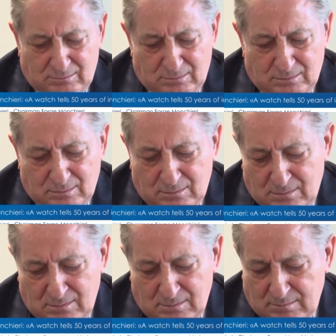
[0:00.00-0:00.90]
And
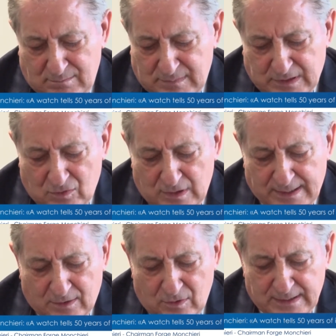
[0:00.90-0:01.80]
so I
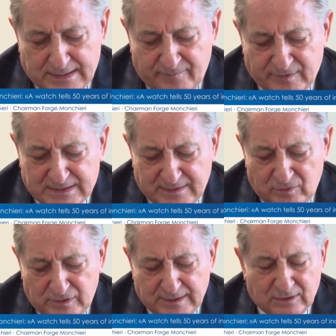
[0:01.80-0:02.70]

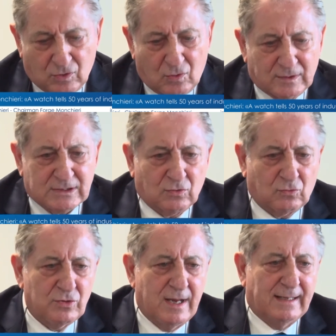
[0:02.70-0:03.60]
was a
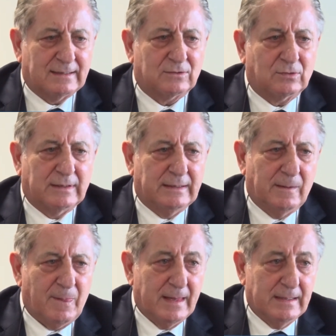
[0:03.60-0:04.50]

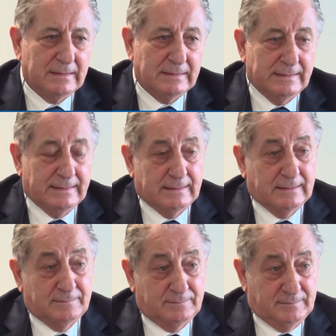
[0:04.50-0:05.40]
manager at the time,
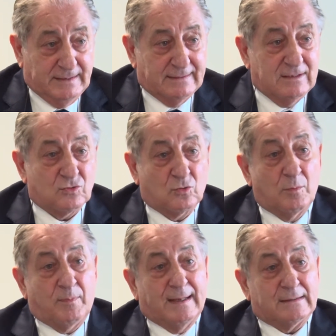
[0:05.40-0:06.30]
and I, along with
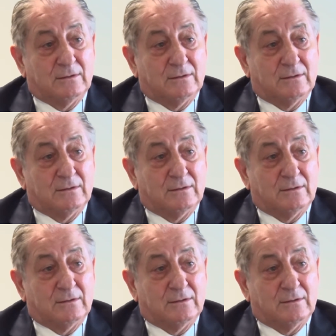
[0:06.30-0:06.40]
my